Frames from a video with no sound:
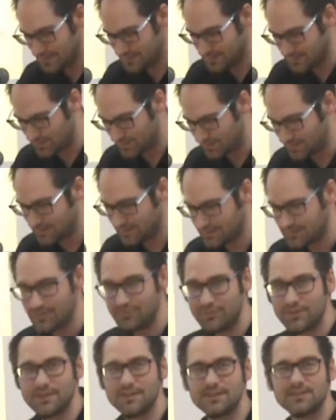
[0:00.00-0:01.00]
But anyways,
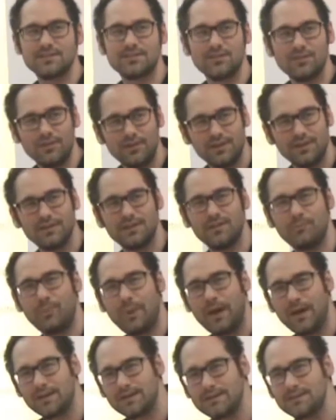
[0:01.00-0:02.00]
that's already a different
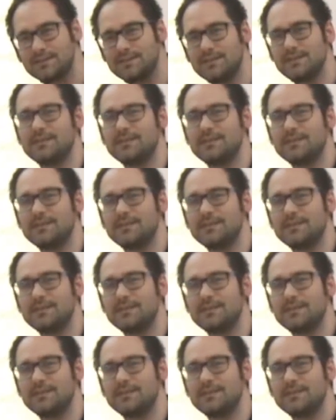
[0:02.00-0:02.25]
story. The